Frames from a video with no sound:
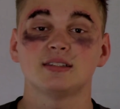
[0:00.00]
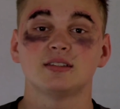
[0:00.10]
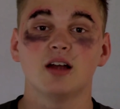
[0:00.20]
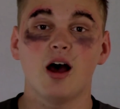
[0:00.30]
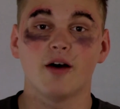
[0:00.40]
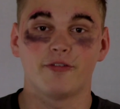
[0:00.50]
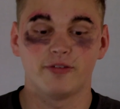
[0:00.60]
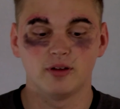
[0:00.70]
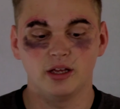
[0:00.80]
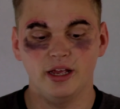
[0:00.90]
stuff
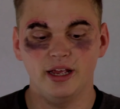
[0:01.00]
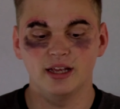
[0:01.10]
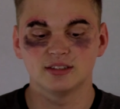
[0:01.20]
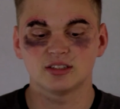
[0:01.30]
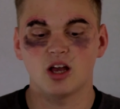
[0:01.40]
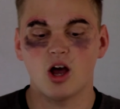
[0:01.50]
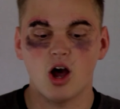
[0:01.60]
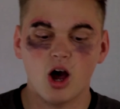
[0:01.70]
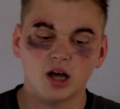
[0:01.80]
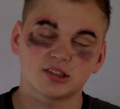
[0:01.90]
is
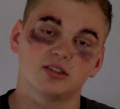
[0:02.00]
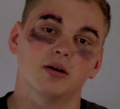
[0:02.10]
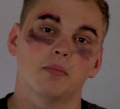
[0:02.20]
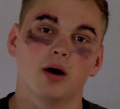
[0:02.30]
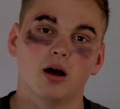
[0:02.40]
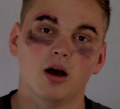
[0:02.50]
awesome.